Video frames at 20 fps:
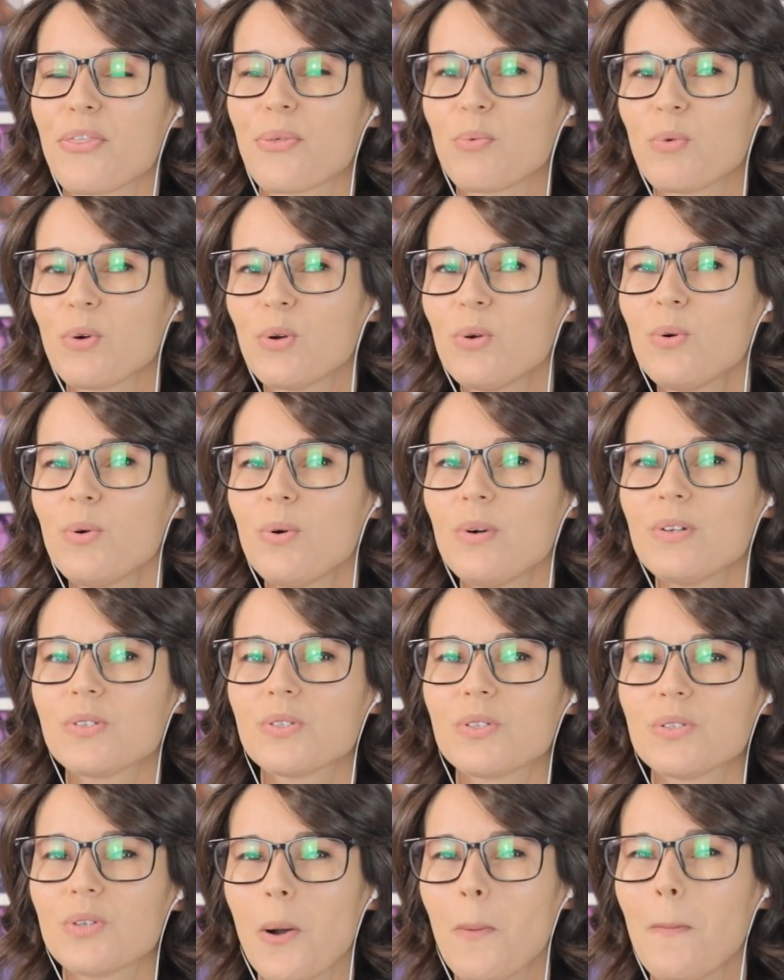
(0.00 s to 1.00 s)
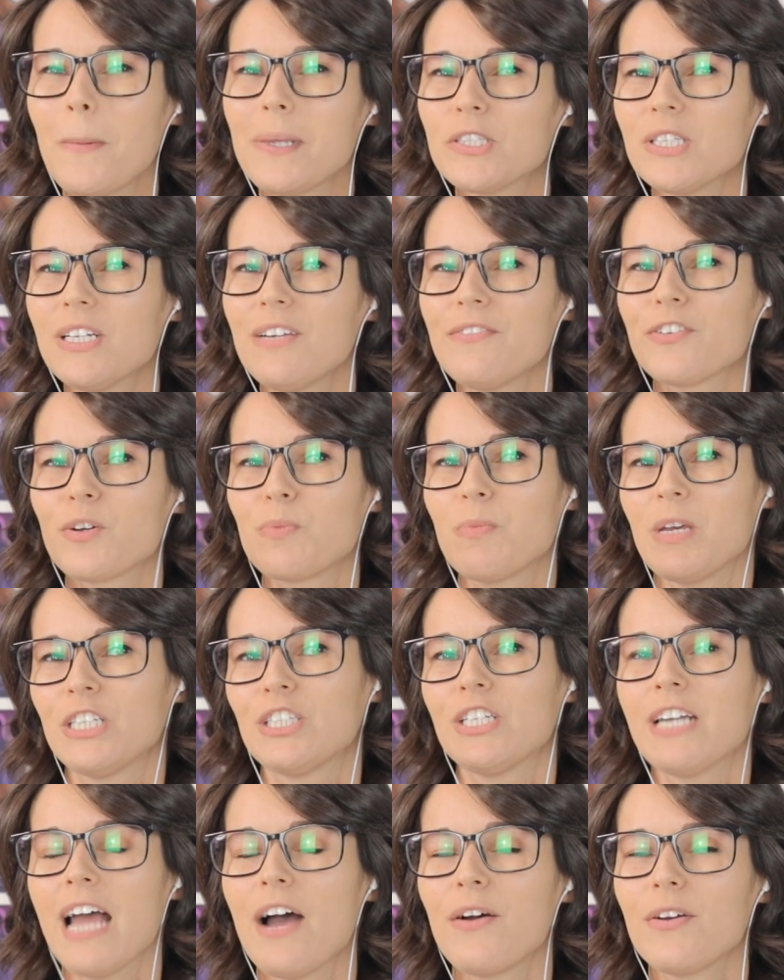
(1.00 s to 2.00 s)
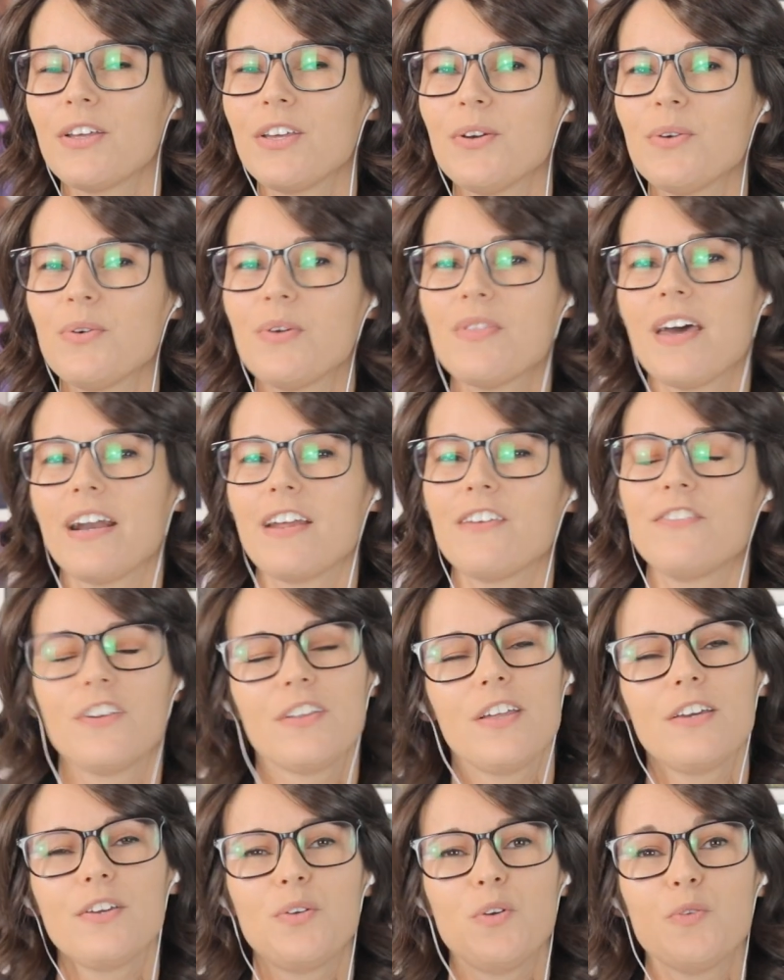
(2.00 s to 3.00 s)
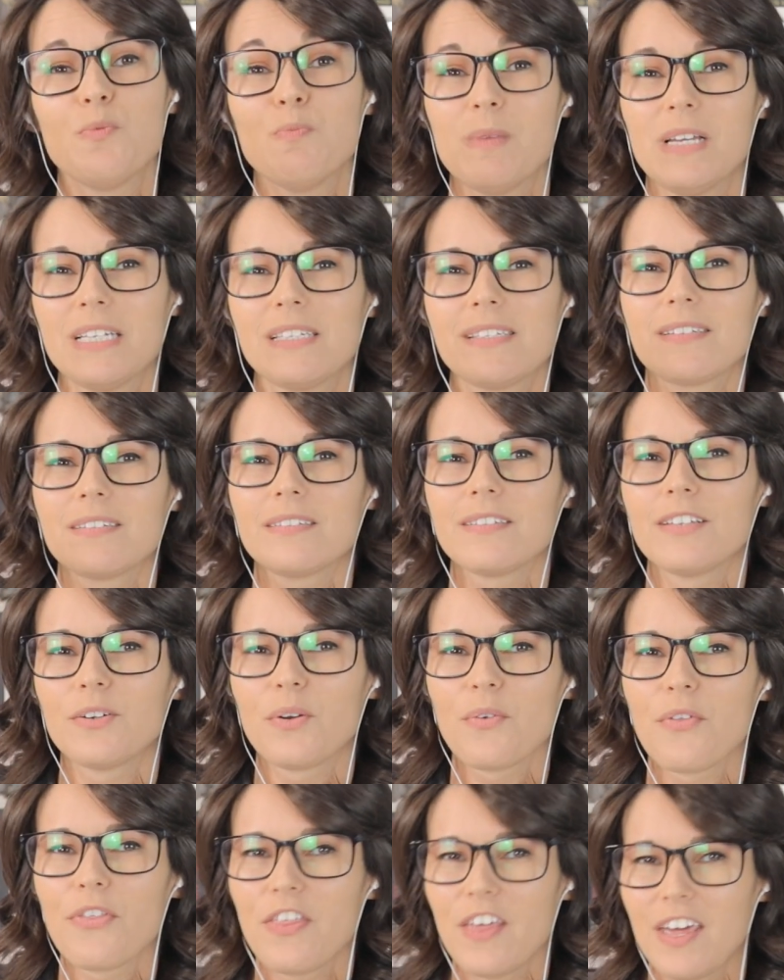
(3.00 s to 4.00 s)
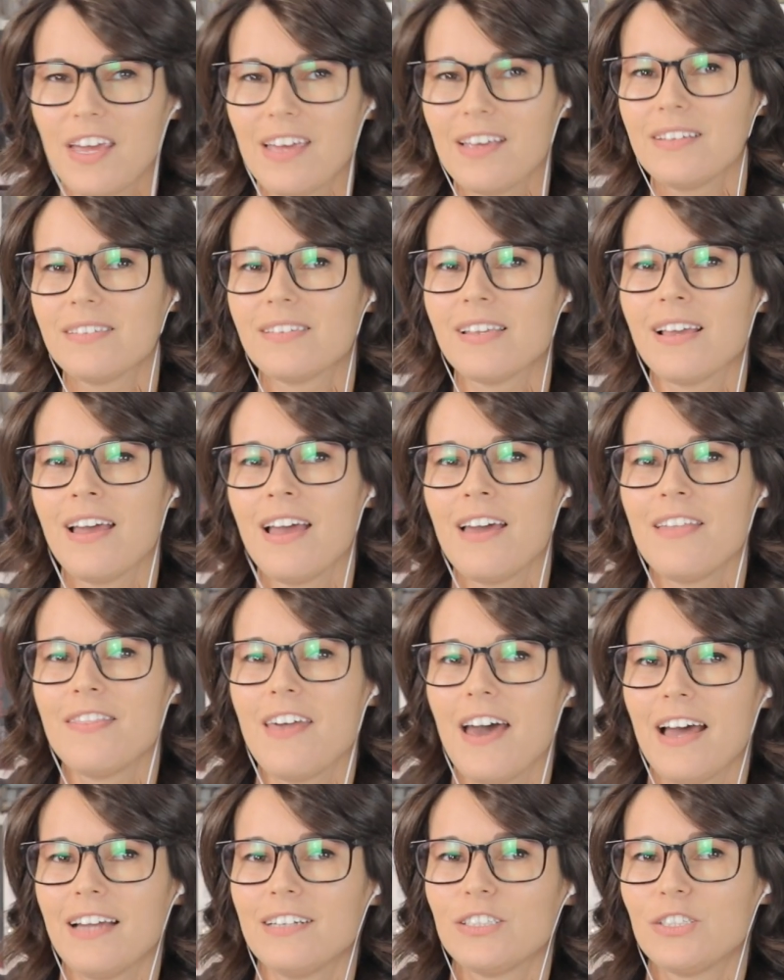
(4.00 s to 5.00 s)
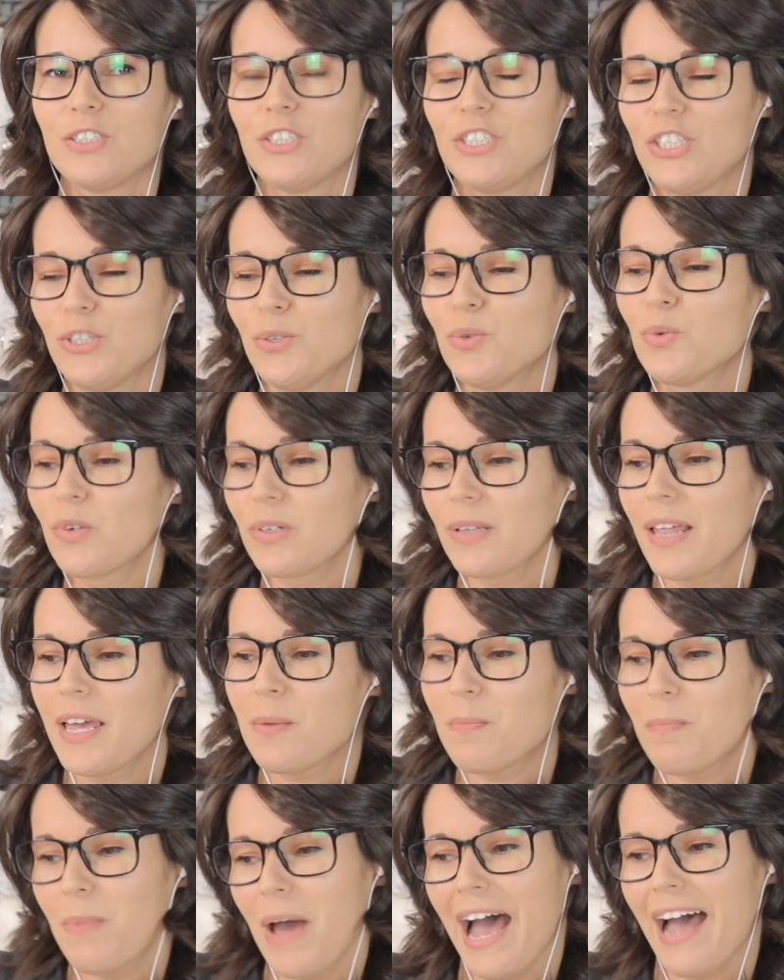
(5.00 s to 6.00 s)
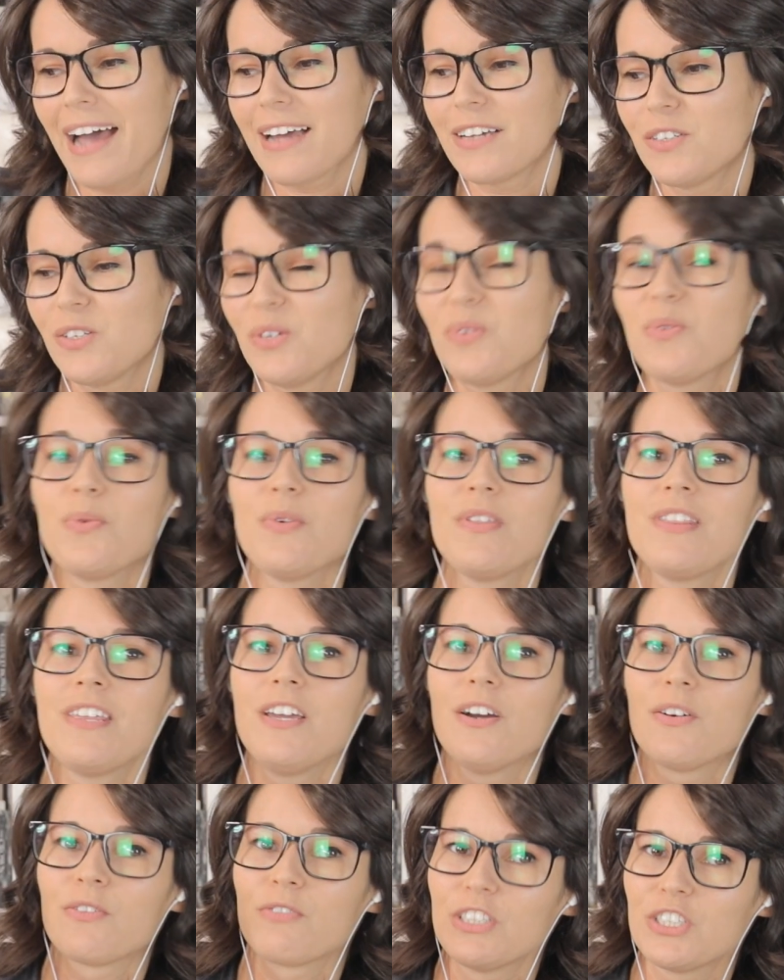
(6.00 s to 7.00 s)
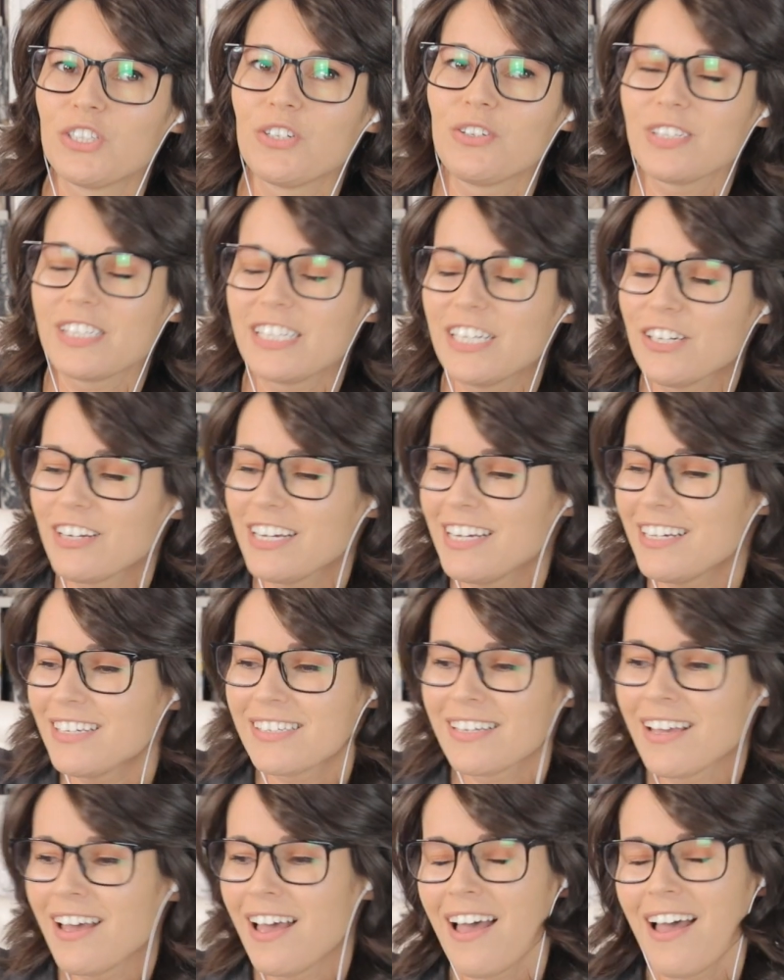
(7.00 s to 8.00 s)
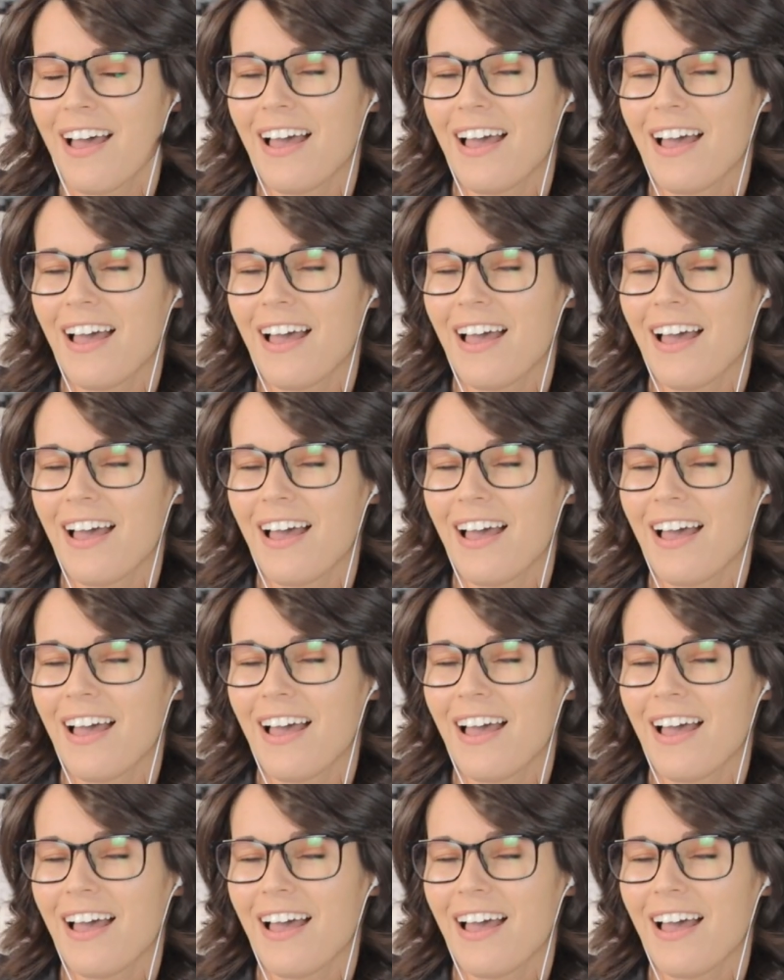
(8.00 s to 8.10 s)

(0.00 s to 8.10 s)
threw so much information at you that I feel like you missed little things that do relate back to the original series.